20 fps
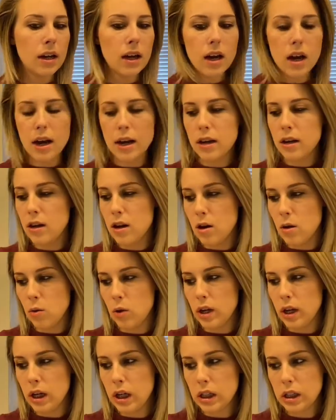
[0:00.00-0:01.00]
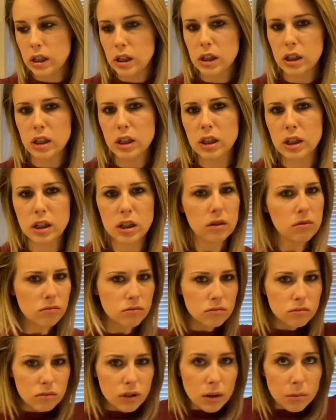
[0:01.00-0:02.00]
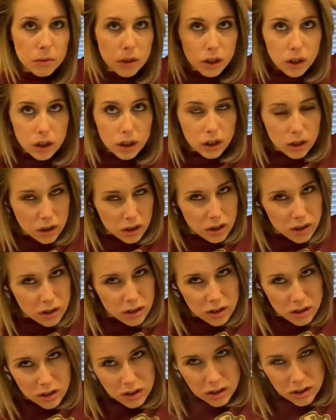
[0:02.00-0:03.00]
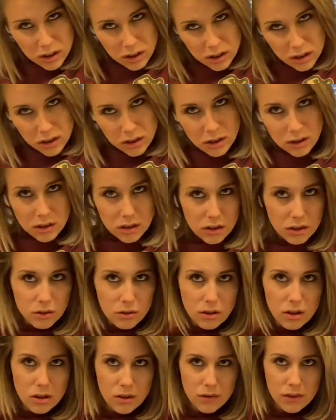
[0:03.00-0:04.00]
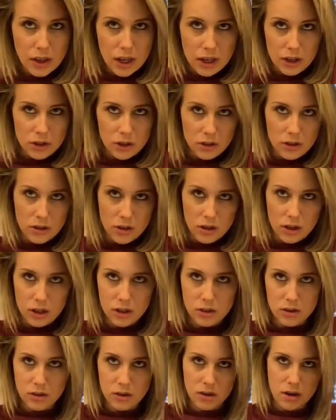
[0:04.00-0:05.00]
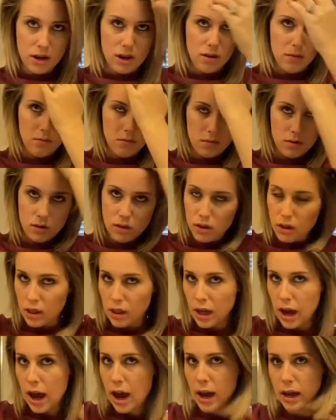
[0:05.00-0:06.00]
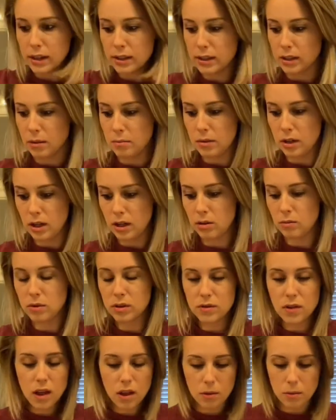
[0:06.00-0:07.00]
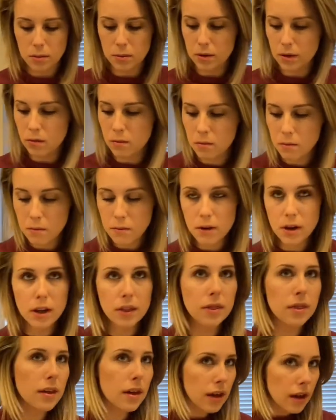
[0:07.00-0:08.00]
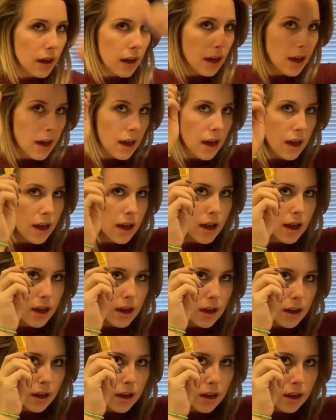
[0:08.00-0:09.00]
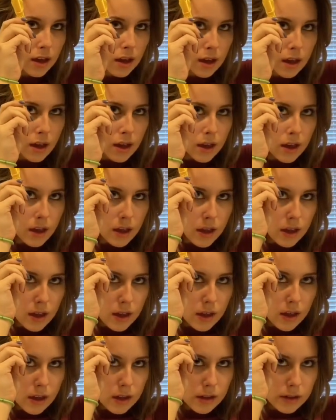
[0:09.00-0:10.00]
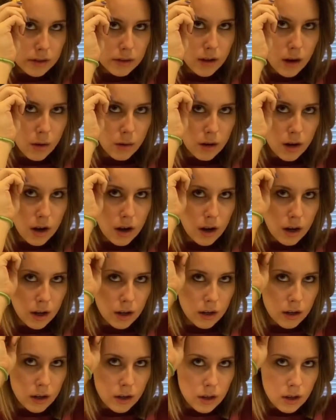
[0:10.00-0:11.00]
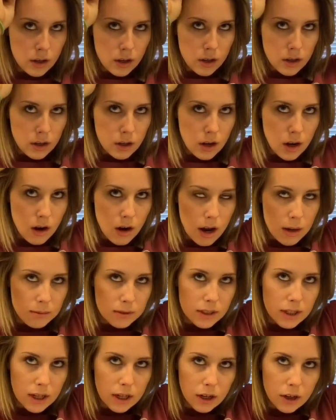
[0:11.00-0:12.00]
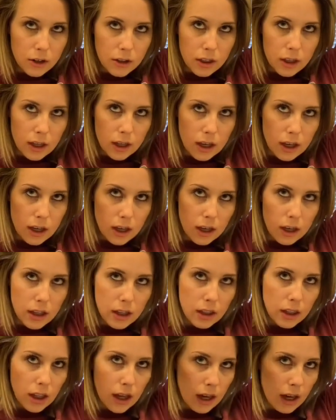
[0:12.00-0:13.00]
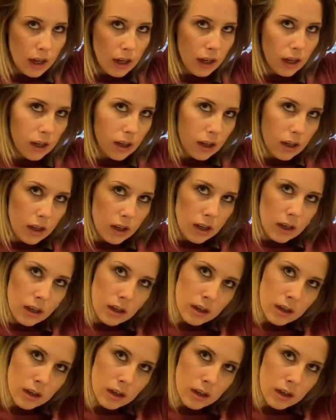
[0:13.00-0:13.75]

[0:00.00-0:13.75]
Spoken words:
I noticed, kept getting new notifications on Instagram that somebody was following. I'm like, what the heck is going on? You know, I'm sitting here thinking like,